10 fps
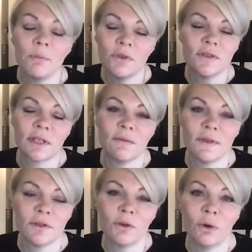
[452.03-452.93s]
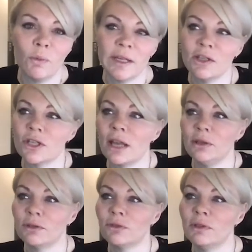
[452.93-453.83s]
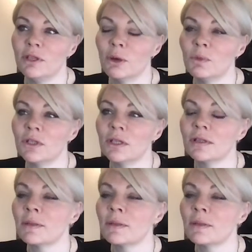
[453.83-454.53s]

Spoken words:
just give us a call and we can chat you through the options.